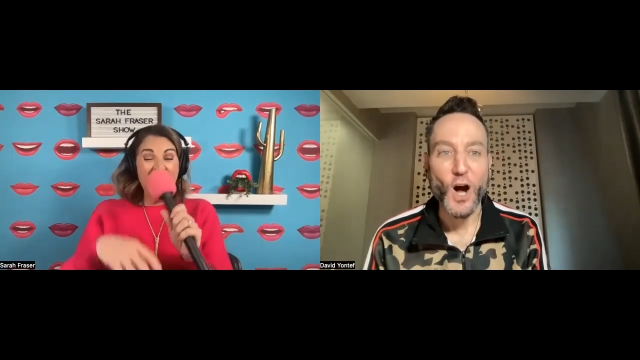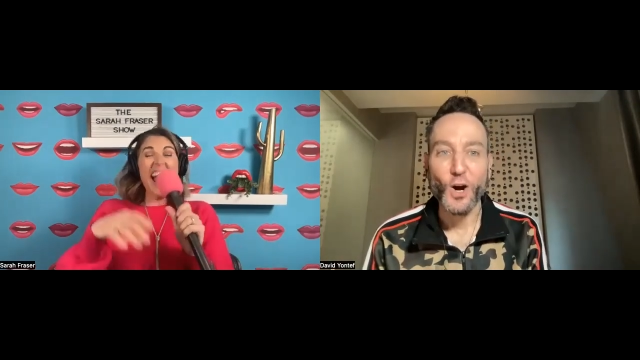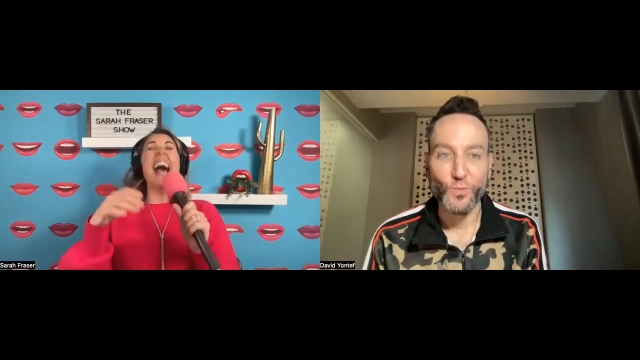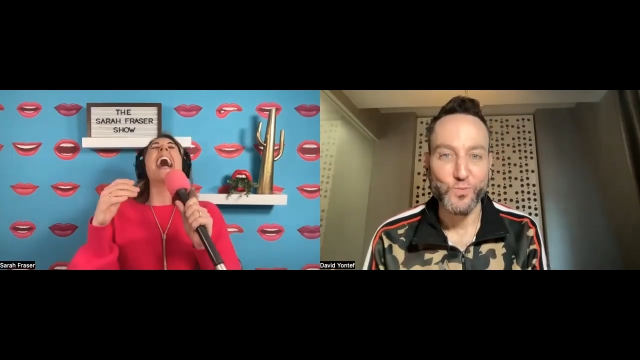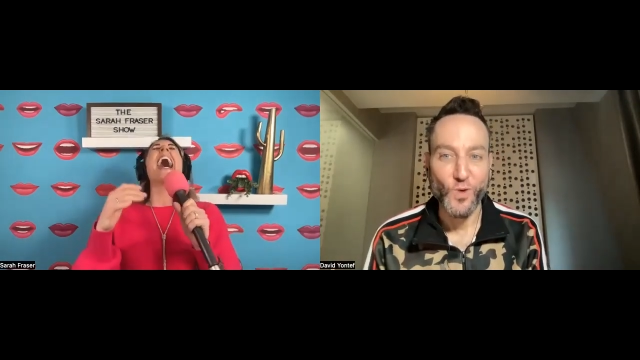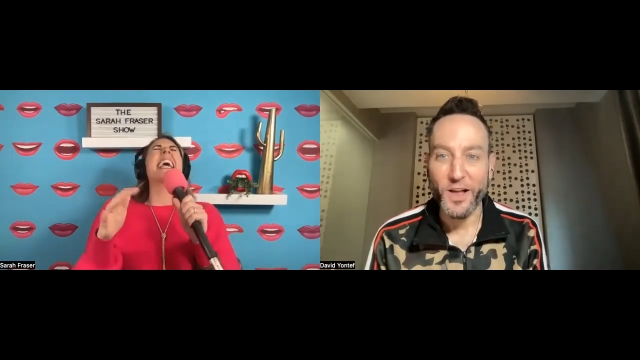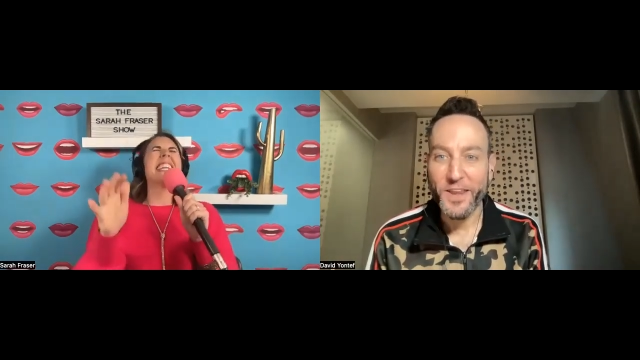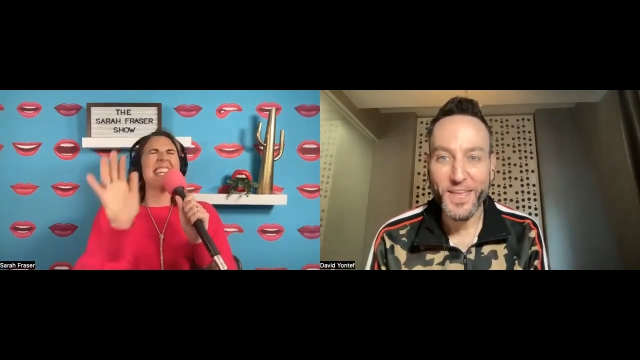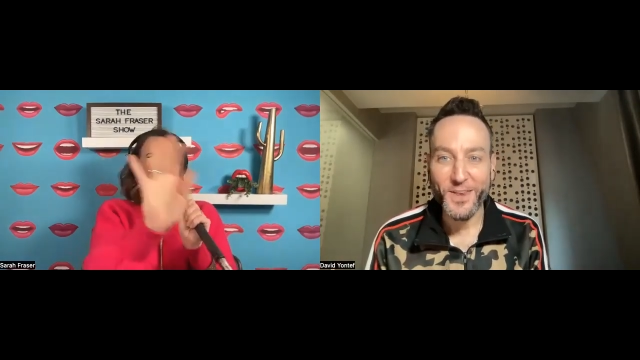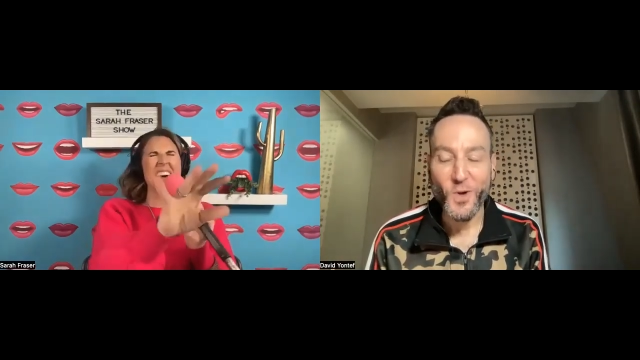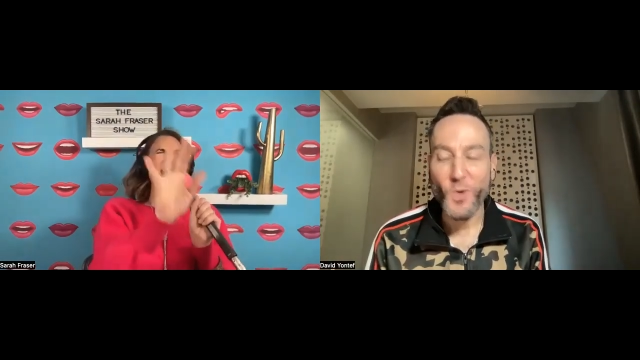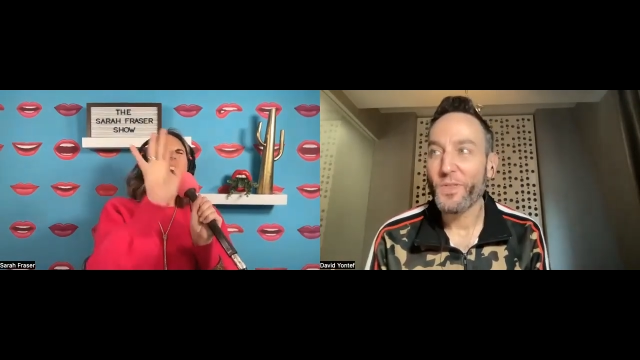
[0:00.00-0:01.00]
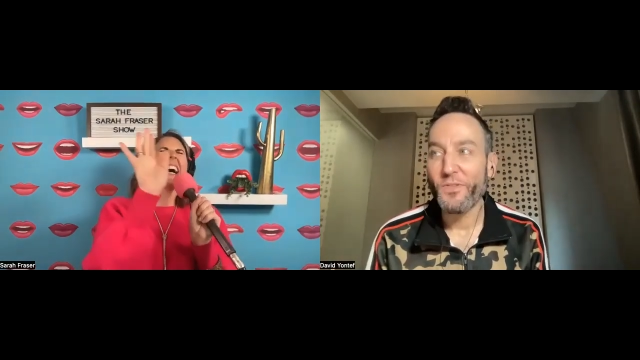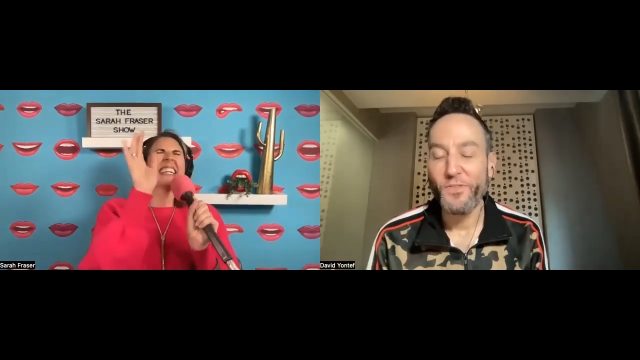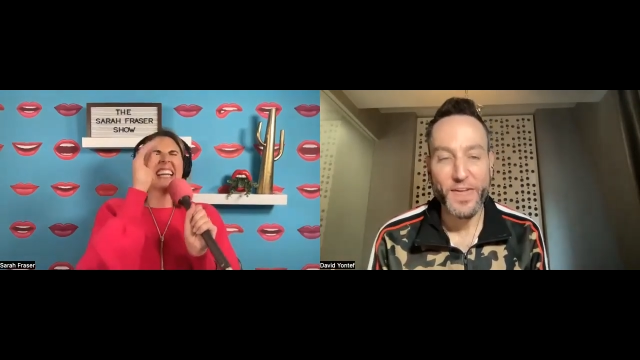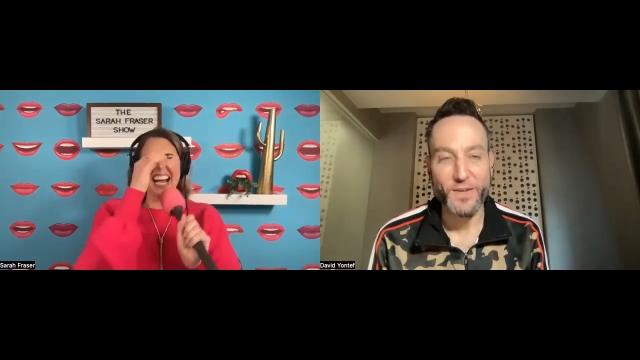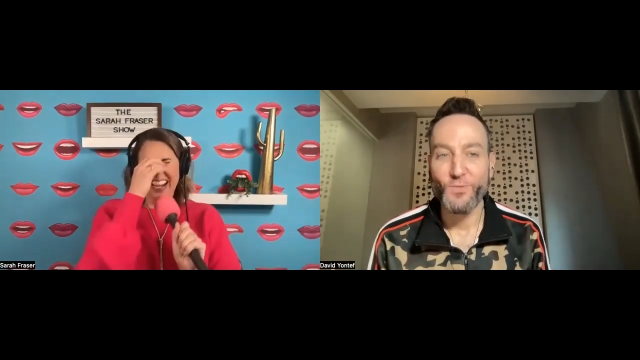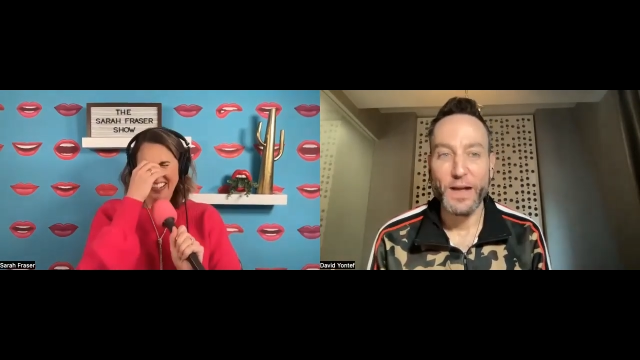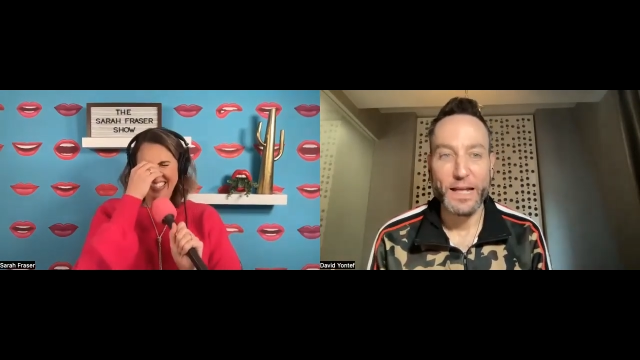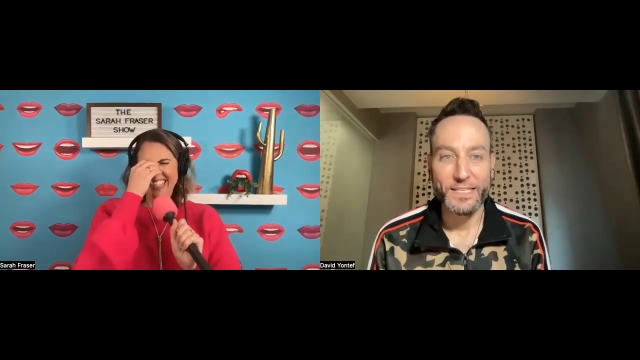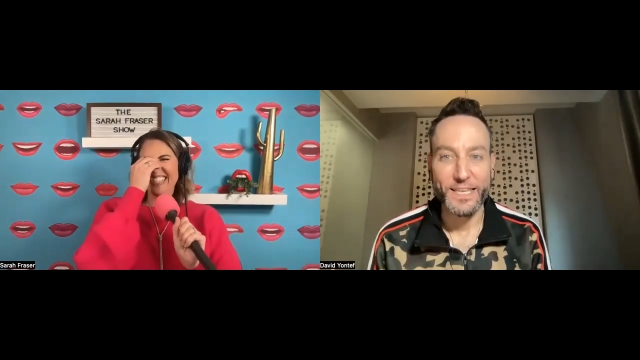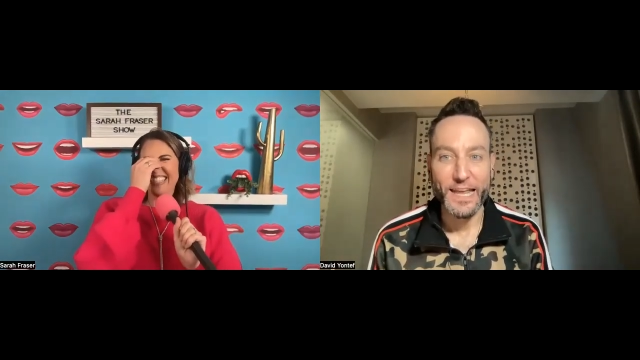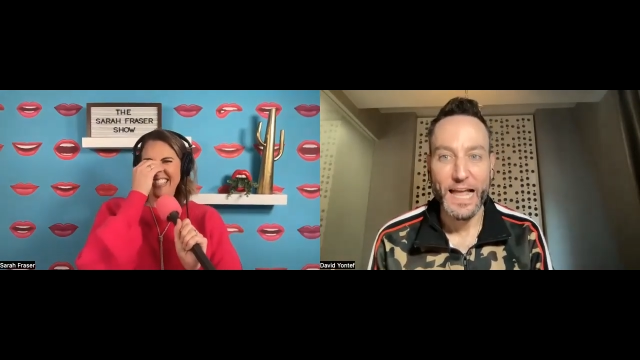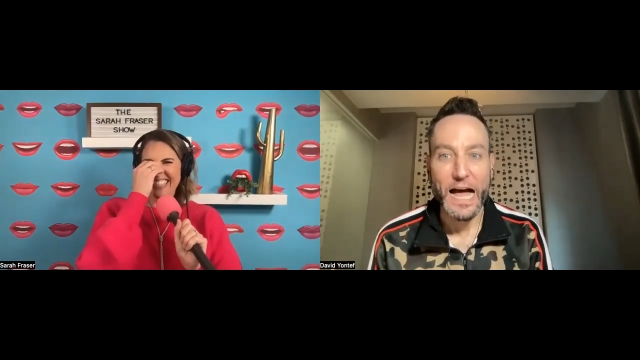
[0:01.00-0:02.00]
Speaker 1: Our run in with Faye
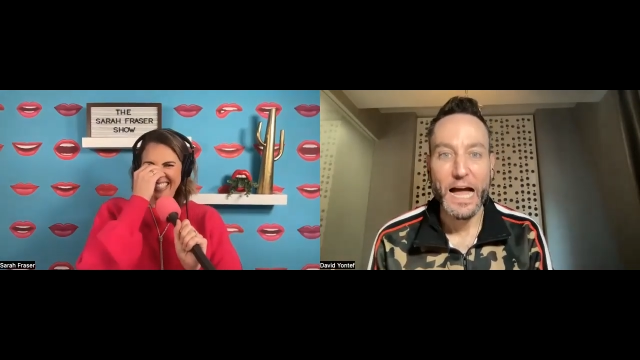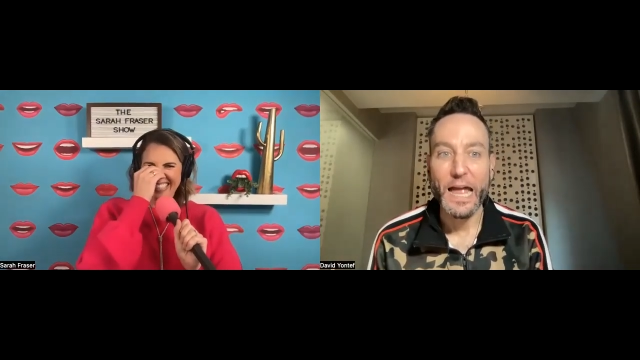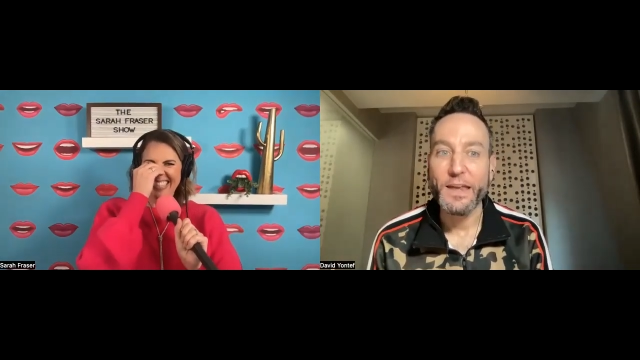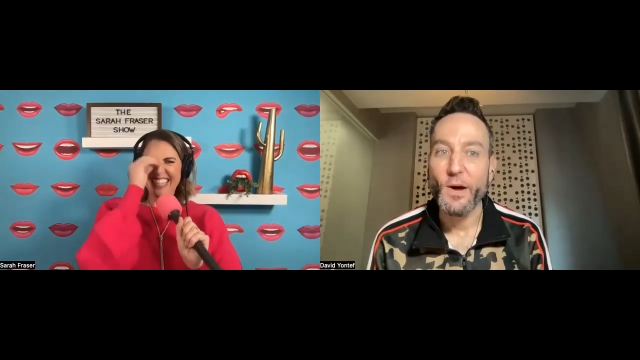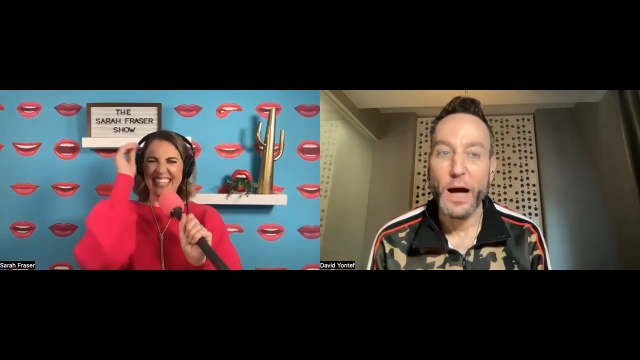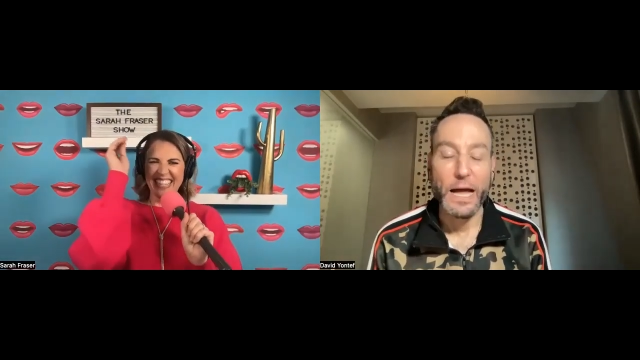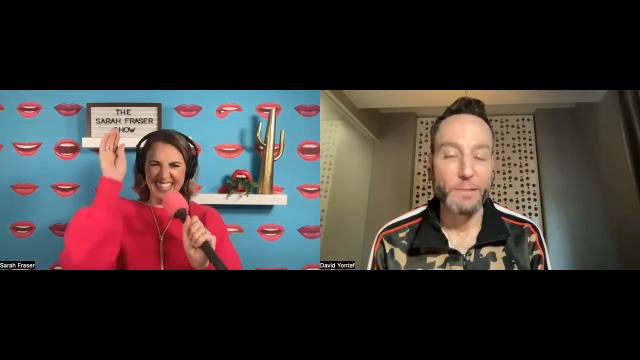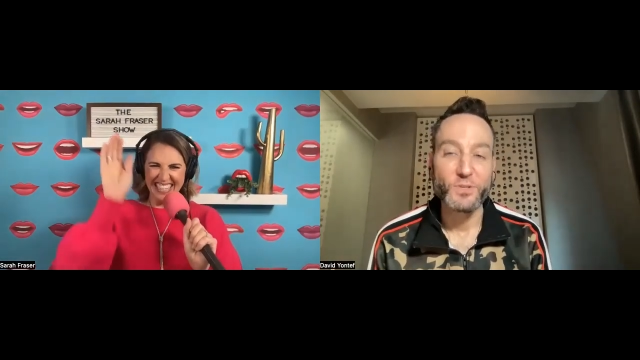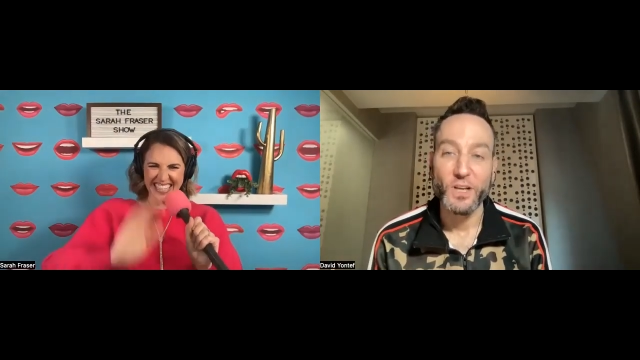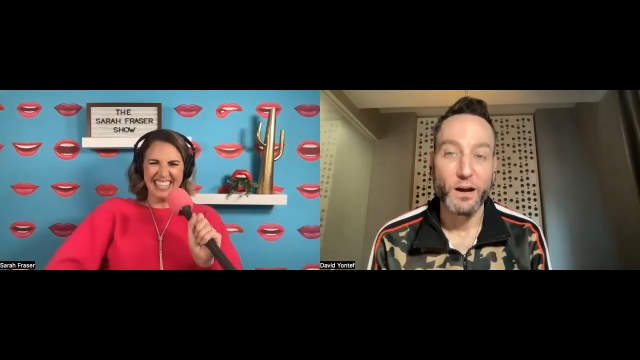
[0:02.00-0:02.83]
Resnick. I know, I'm